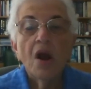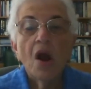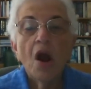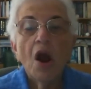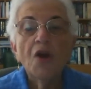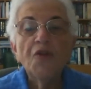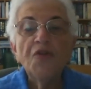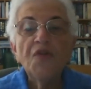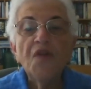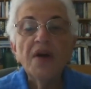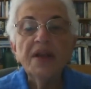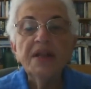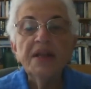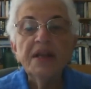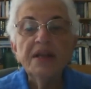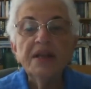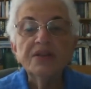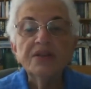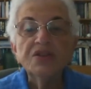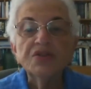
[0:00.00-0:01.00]
Our
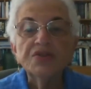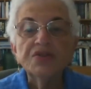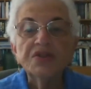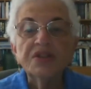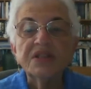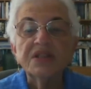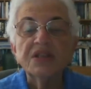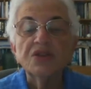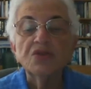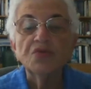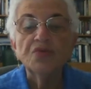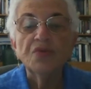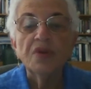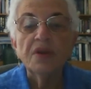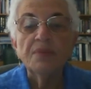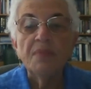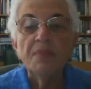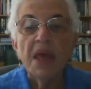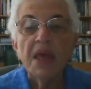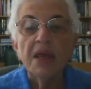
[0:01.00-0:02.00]
financials still
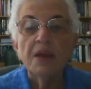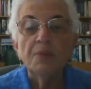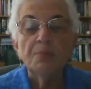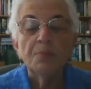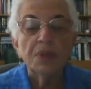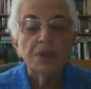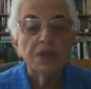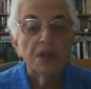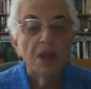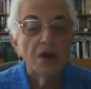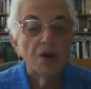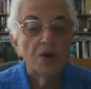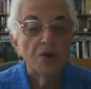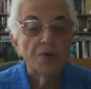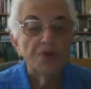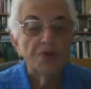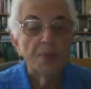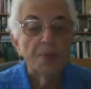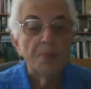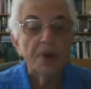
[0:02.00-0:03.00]
remain below
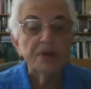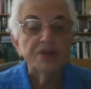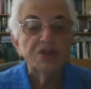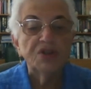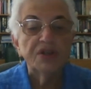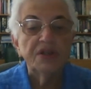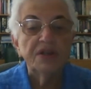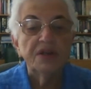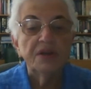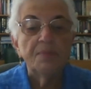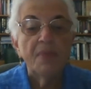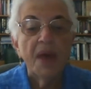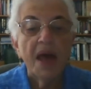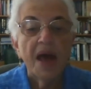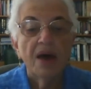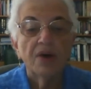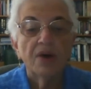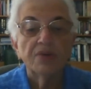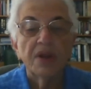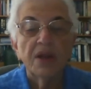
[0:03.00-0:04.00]
the budgeted
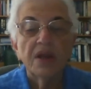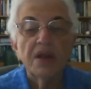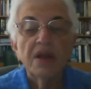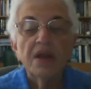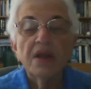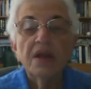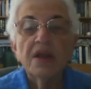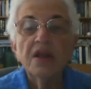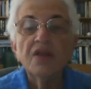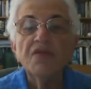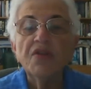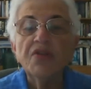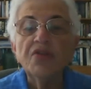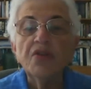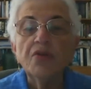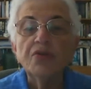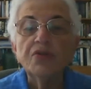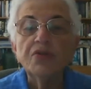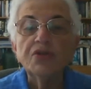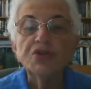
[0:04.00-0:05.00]
amount. Even
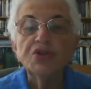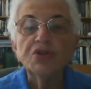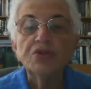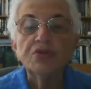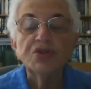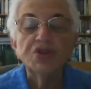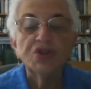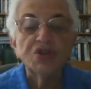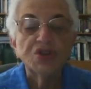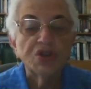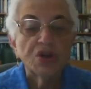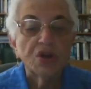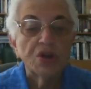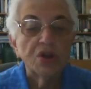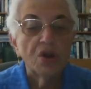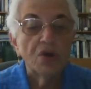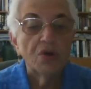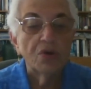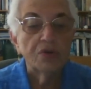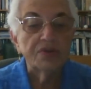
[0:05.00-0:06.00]
though the church is
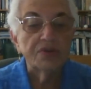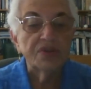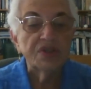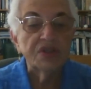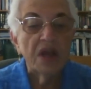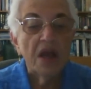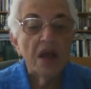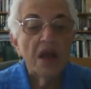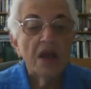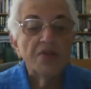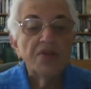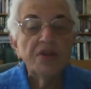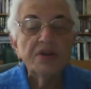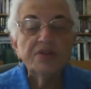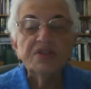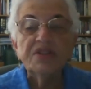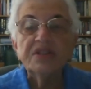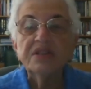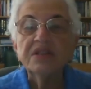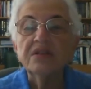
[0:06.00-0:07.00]
closed,
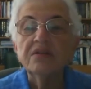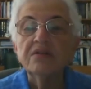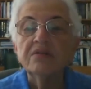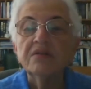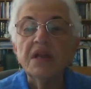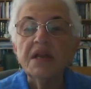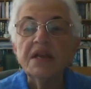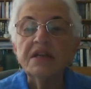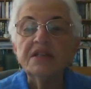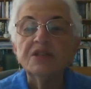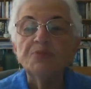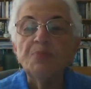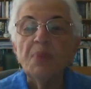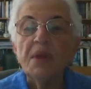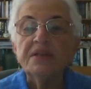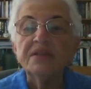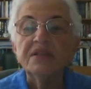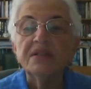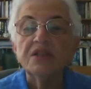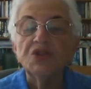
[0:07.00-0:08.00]
there's still
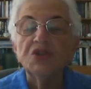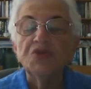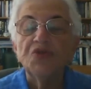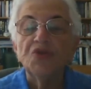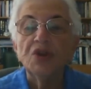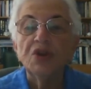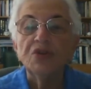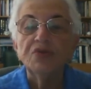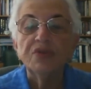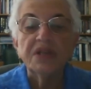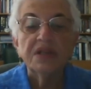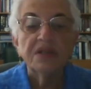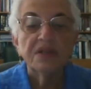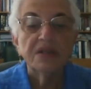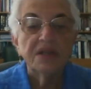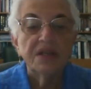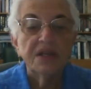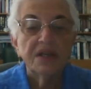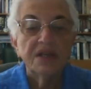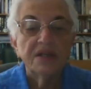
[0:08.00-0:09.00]
expenses for
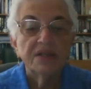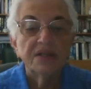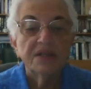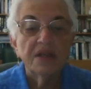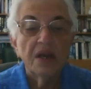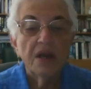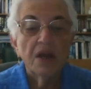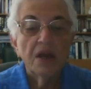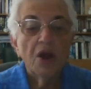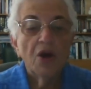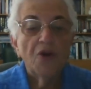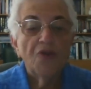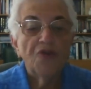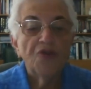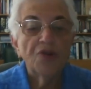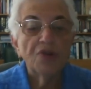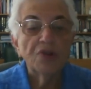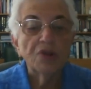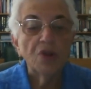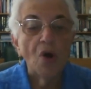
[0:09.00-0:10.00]
utilities,
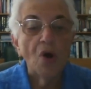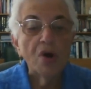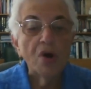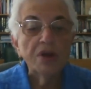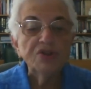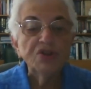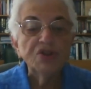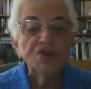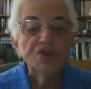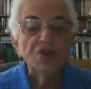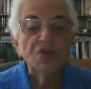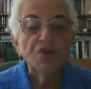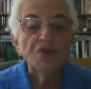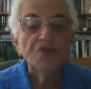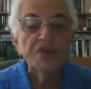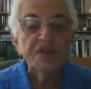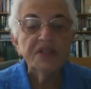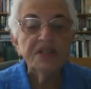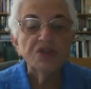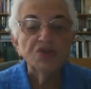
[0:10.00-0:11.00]
for lawn
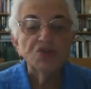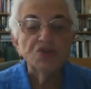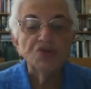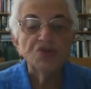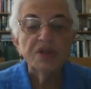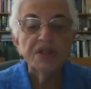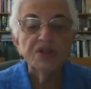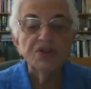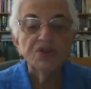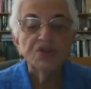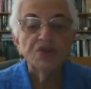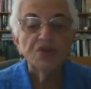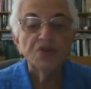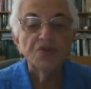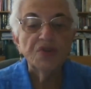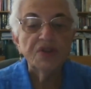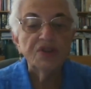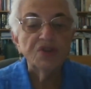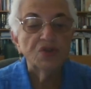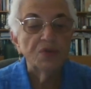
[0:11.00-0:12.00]
service and tree
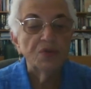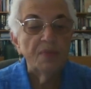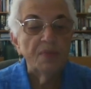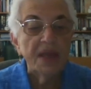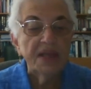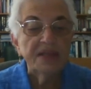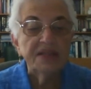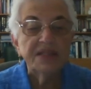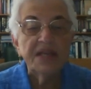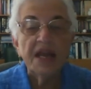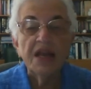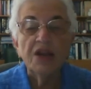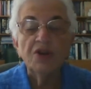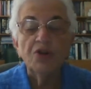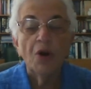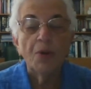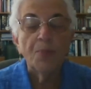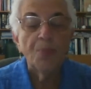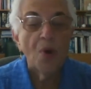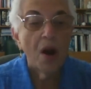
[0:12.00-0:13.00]
service to maintain
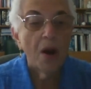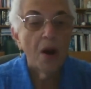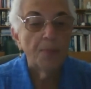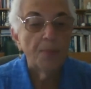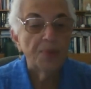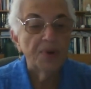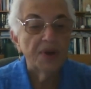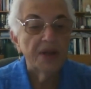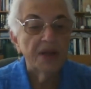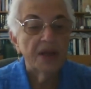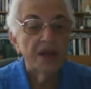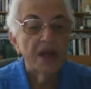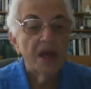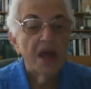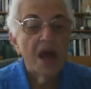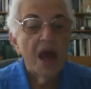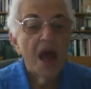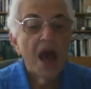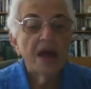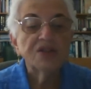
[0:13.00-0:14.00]
our property,
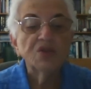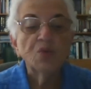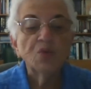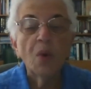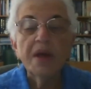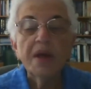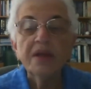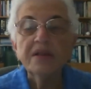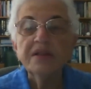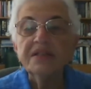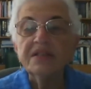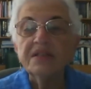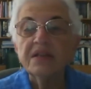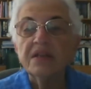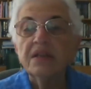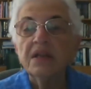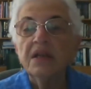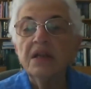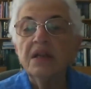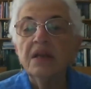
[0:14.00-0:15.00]
as well as
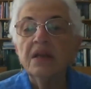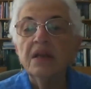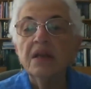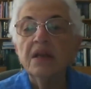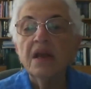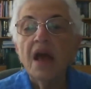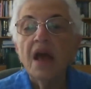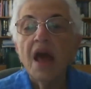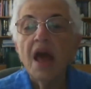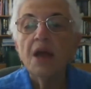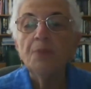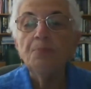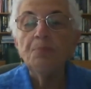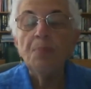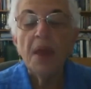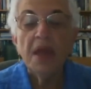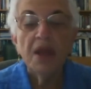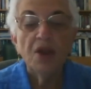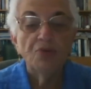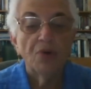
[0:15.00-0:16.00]
cleaning and
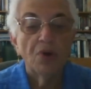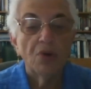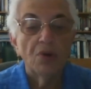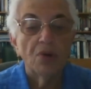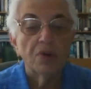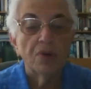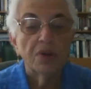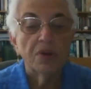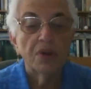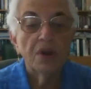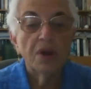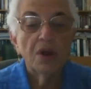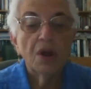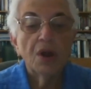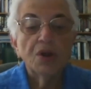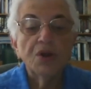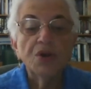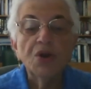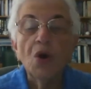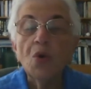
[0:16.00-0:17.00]
payroll.
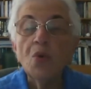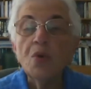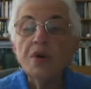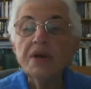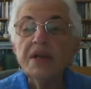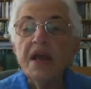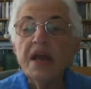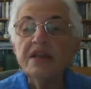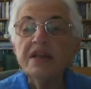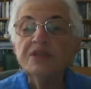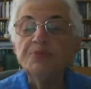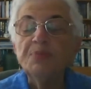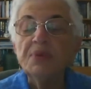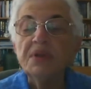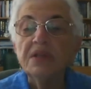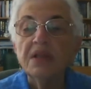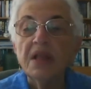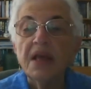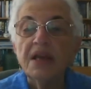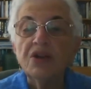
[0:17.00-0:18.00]
No one has
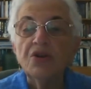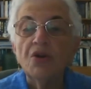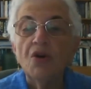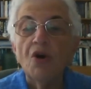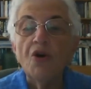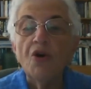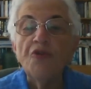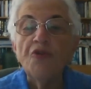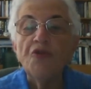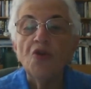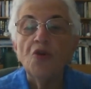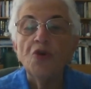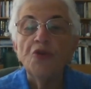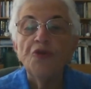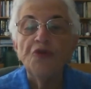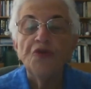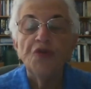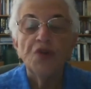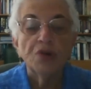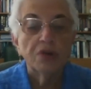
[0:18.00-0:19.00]
been laid off or
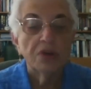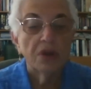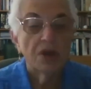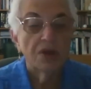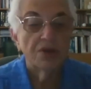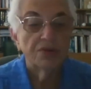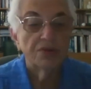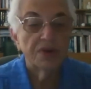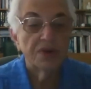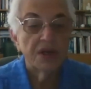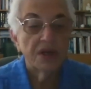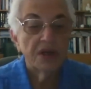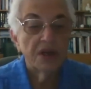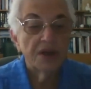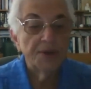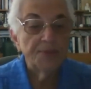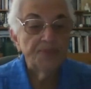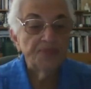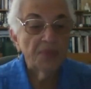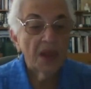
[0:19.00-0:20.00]
furloughed.
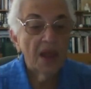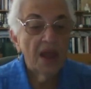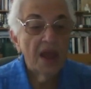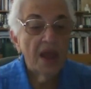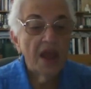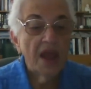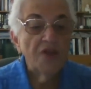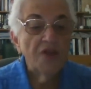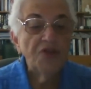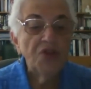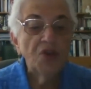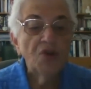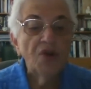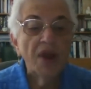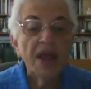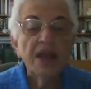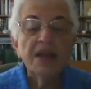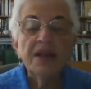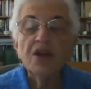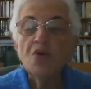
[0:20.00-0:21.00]
If there are
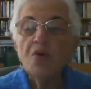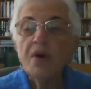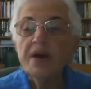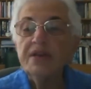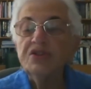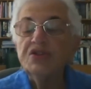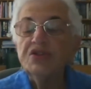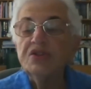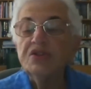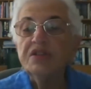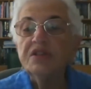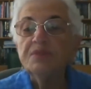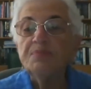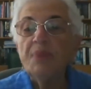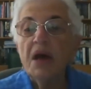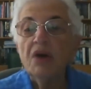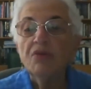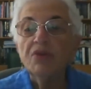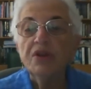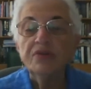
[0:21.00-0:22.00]
any questions
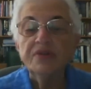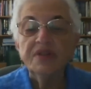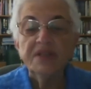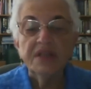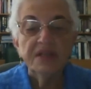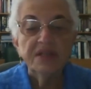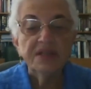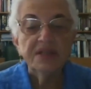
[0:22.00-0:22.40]
about using